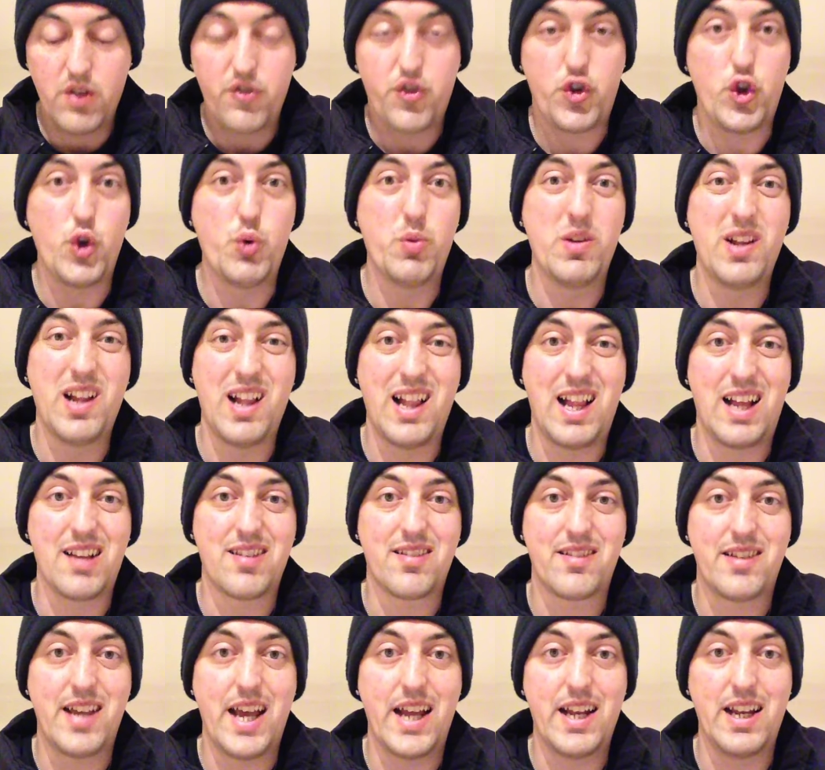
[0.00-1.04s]
2 of the
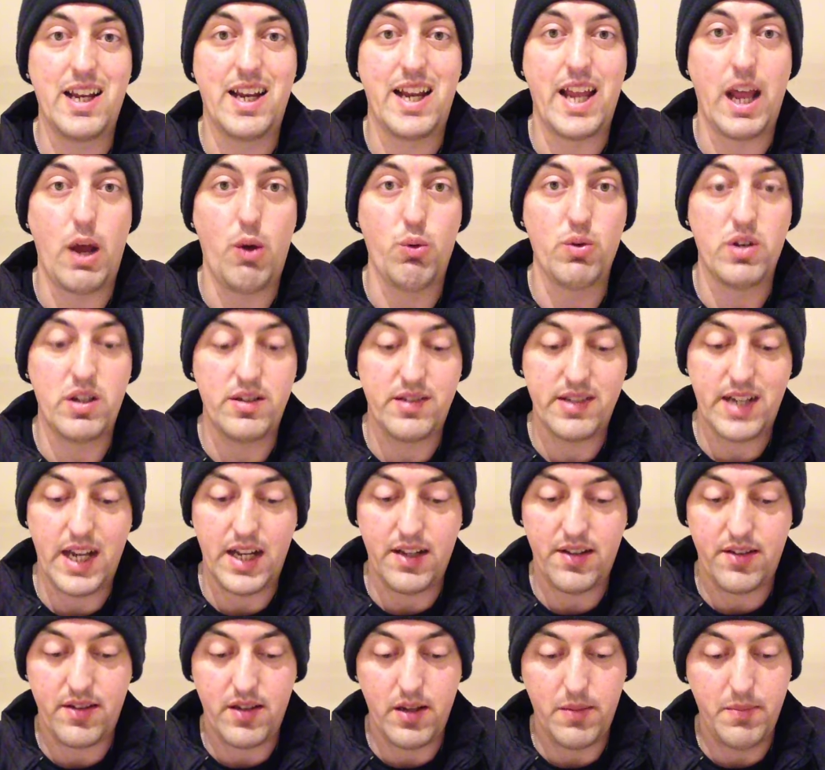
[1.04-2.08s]
last 10 encounters
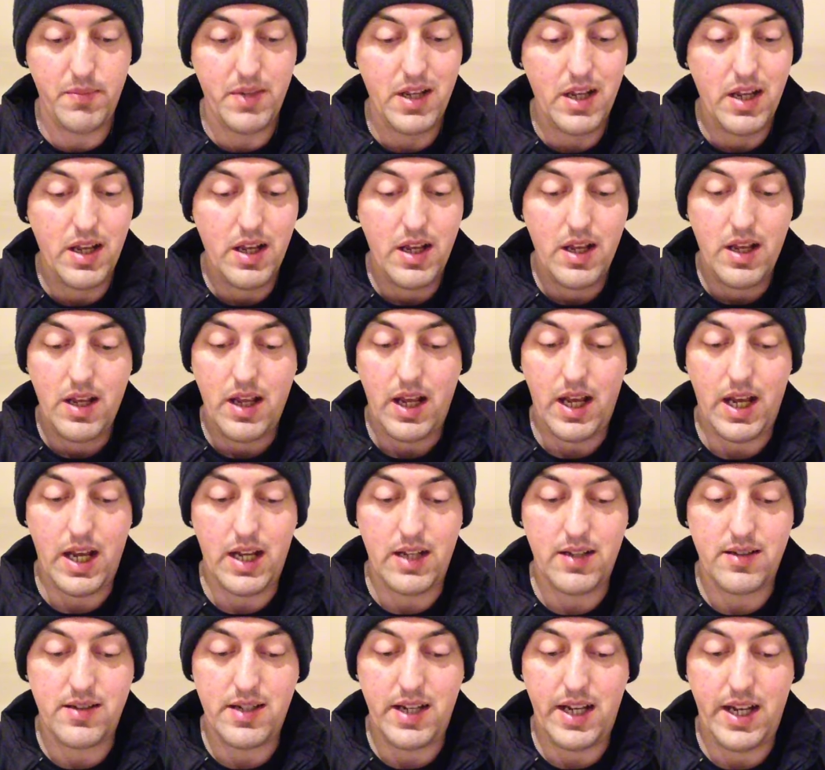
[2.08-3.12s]
against them.
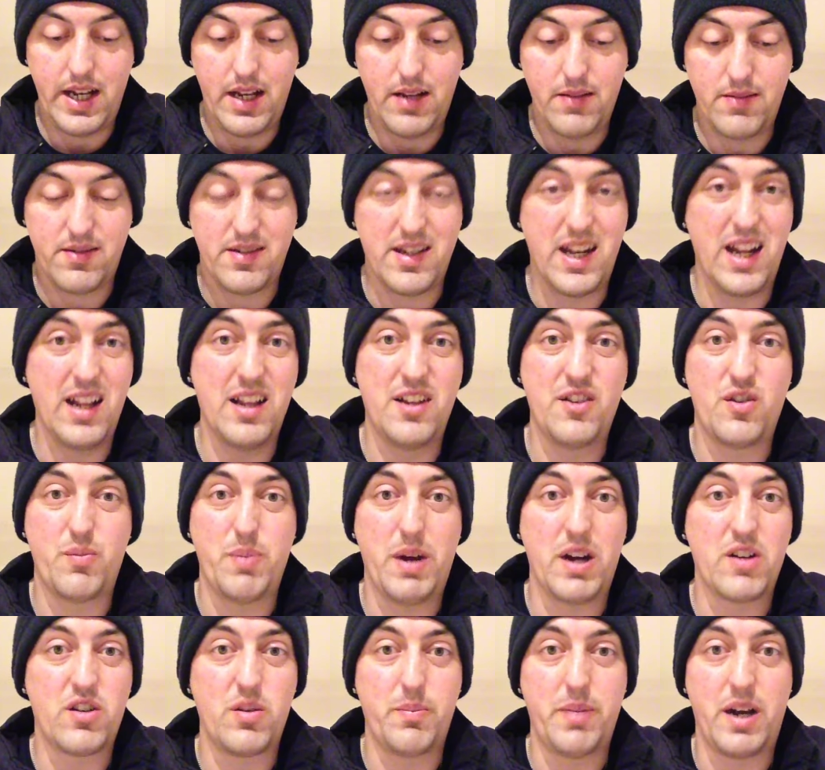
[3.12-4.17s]
And St Helens
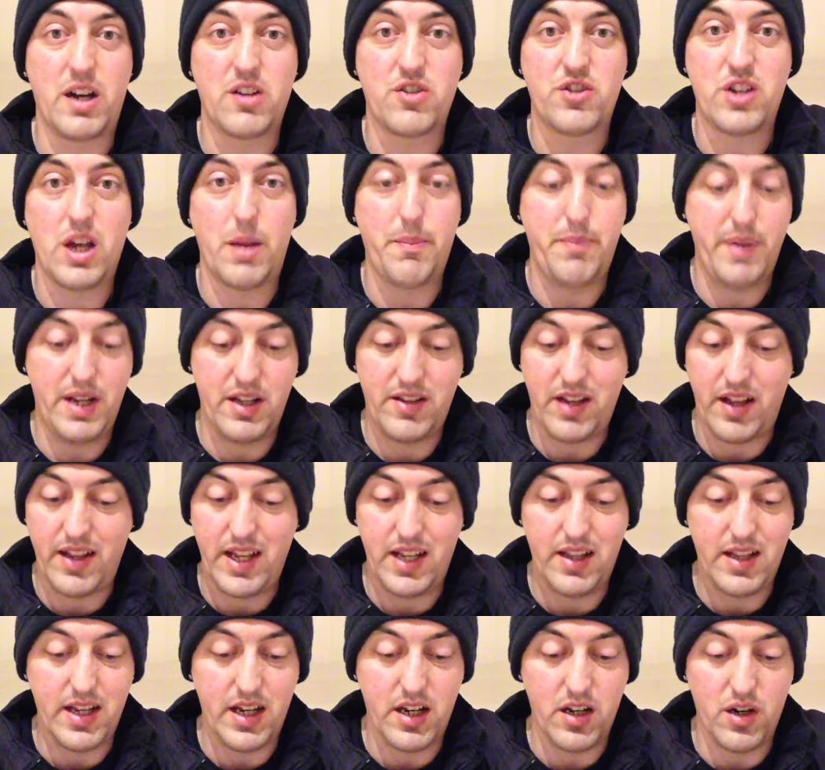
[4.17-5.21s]
back-to-back champions, I
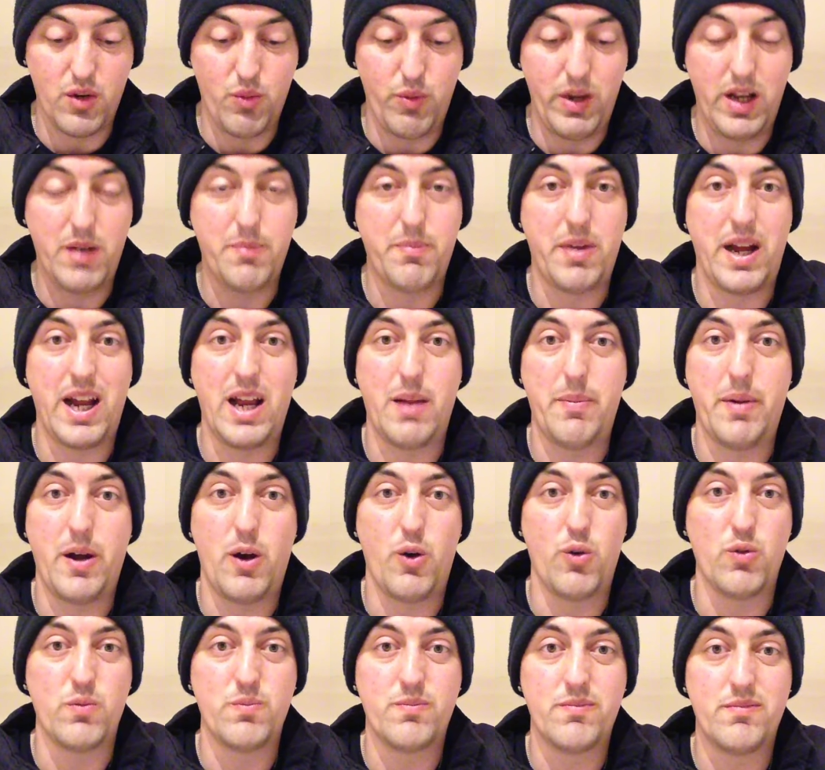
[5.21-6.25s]
think they're going to win by
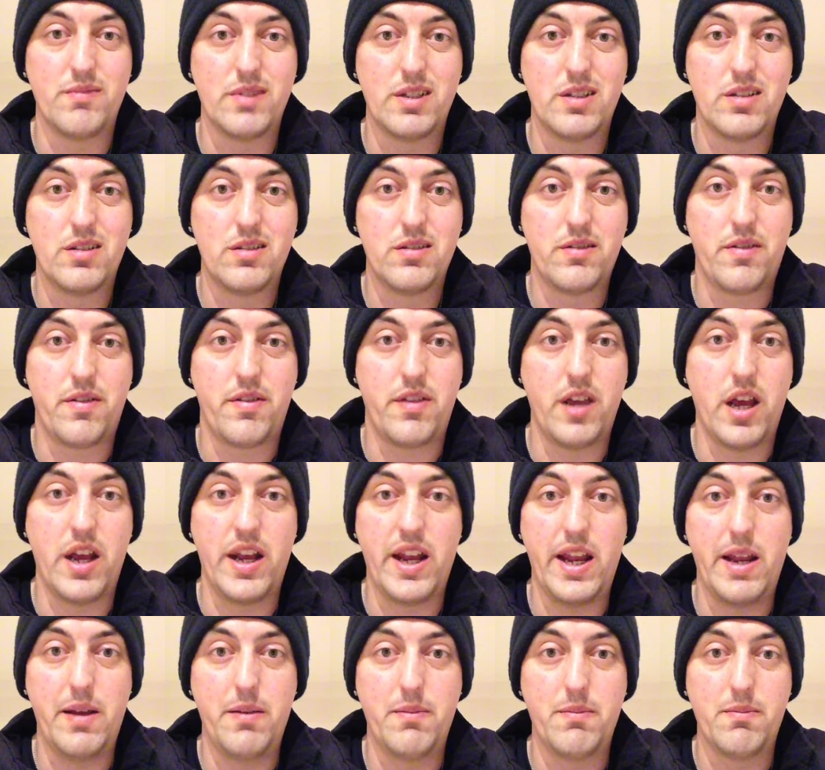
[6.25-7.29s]
about
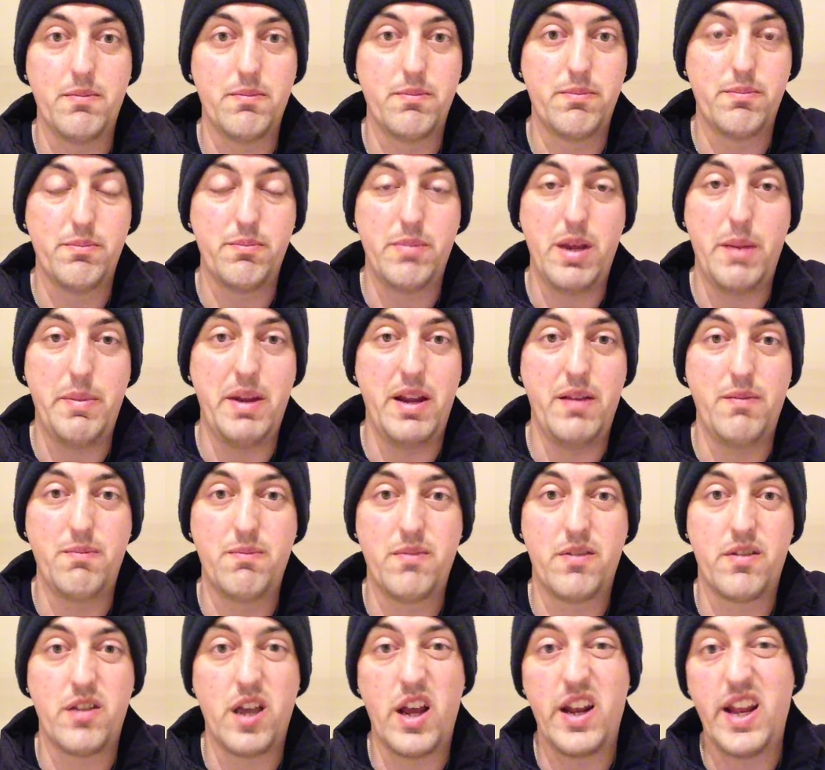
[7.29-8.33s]
13, maybe
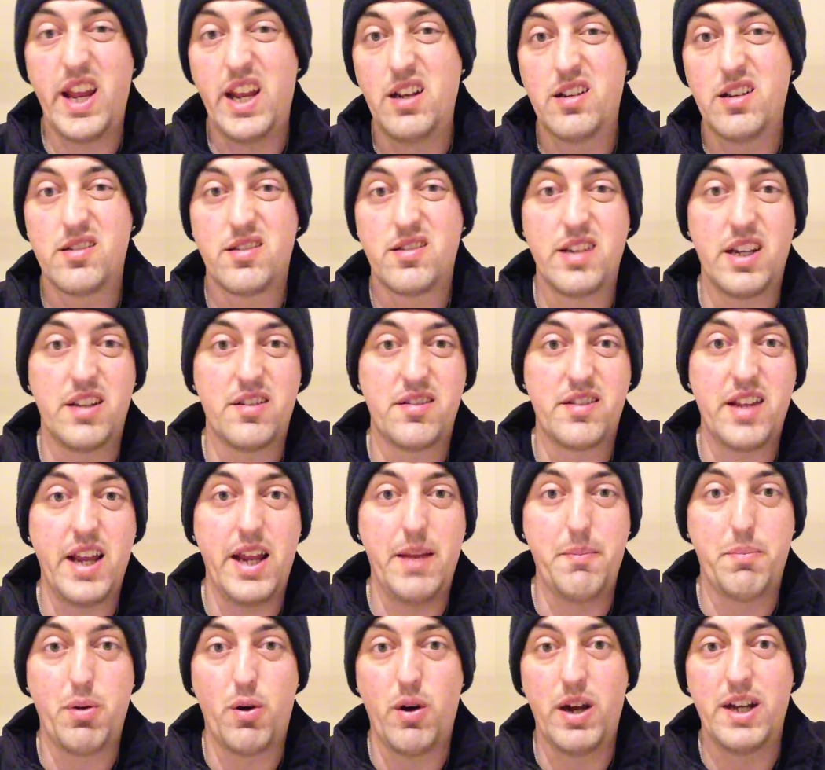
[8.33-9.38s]
13 to
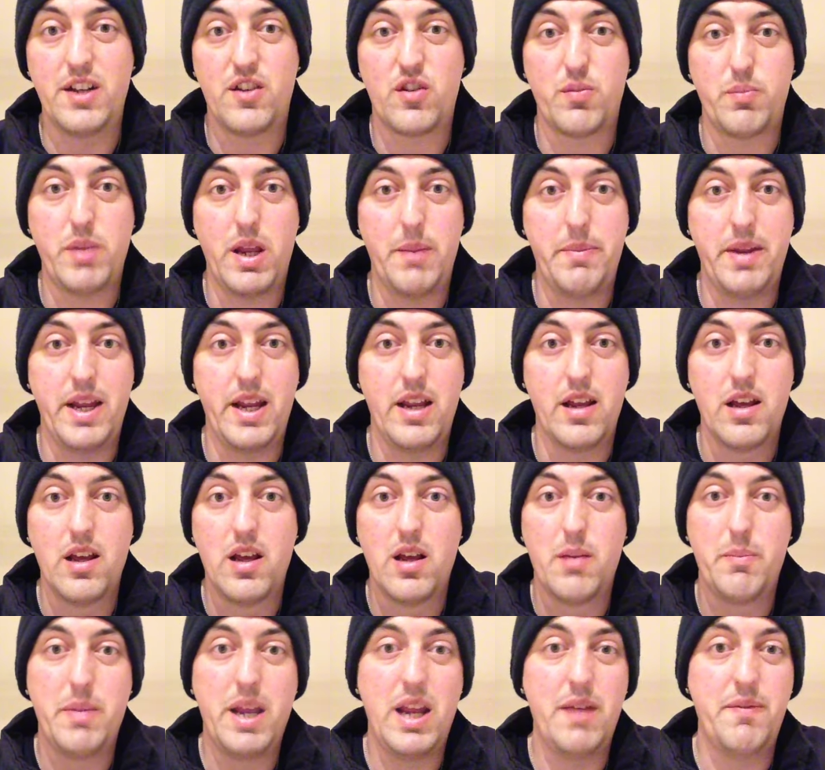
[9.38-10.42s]
16 points, maybe
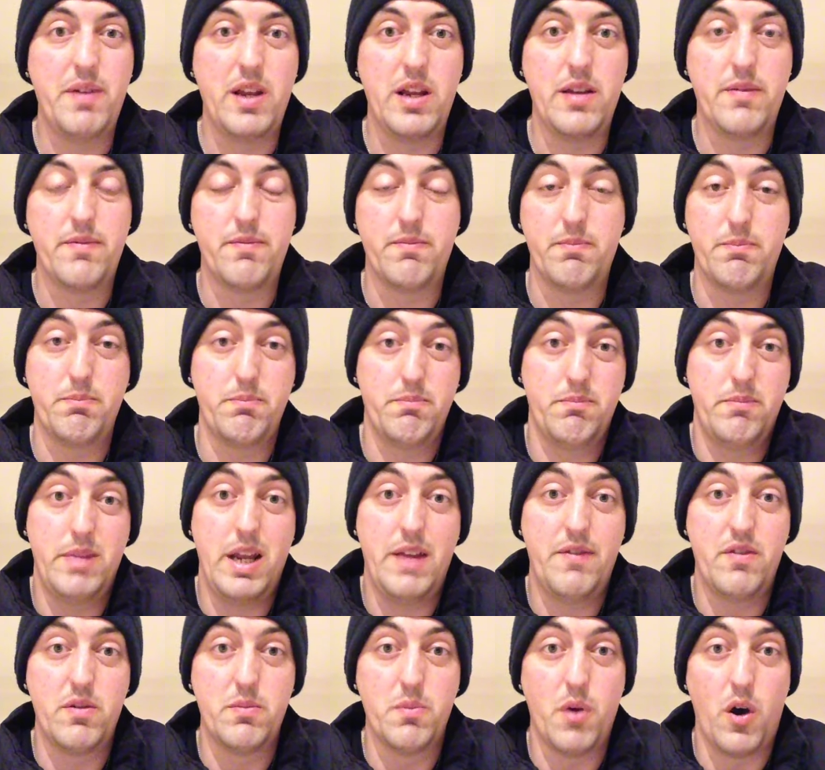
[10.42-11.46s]

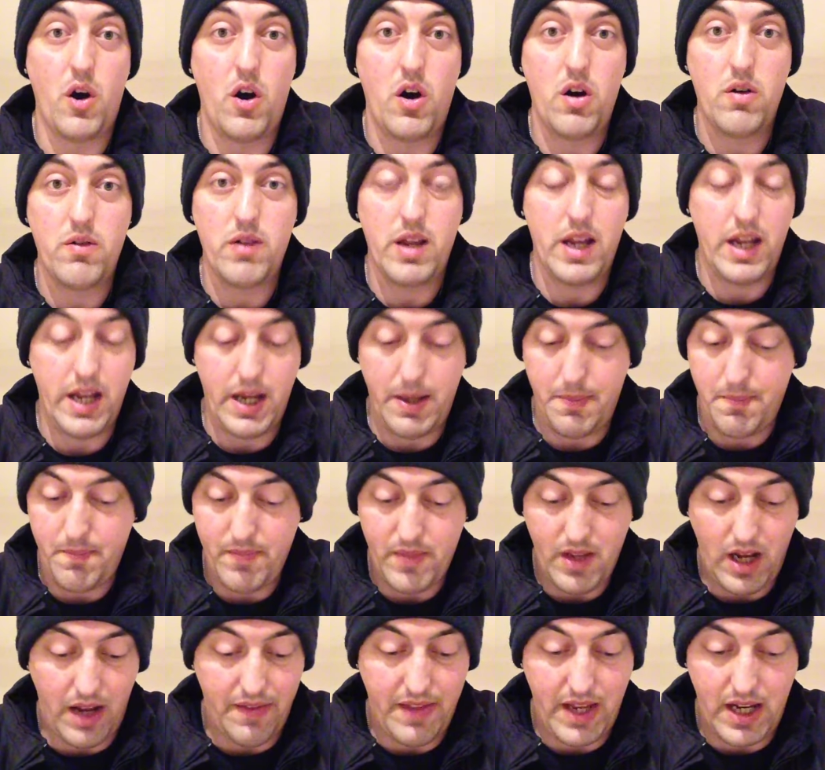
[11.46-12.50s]
even more.
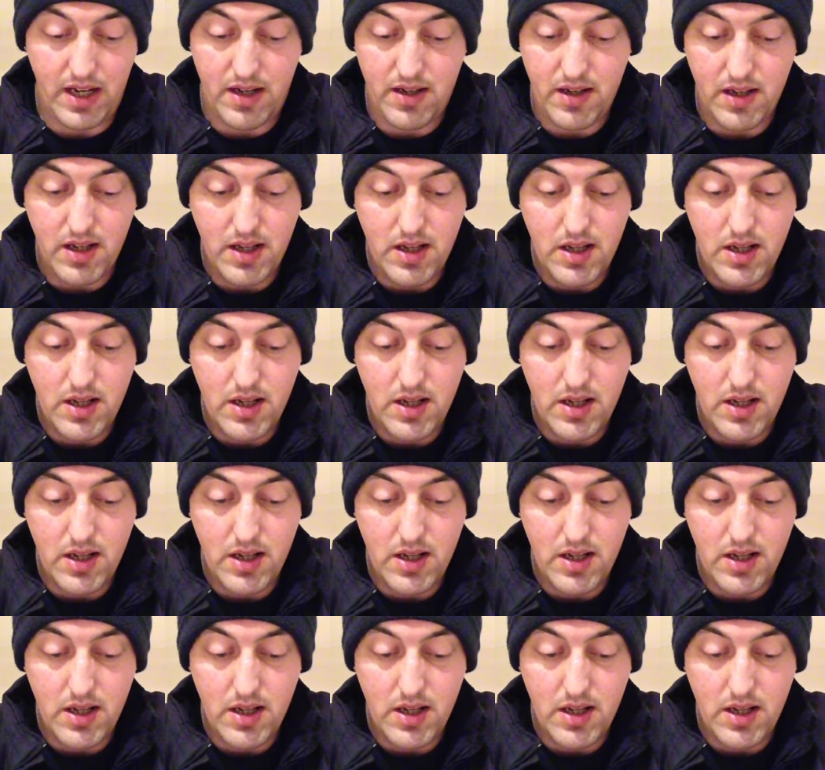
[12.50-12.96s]
I think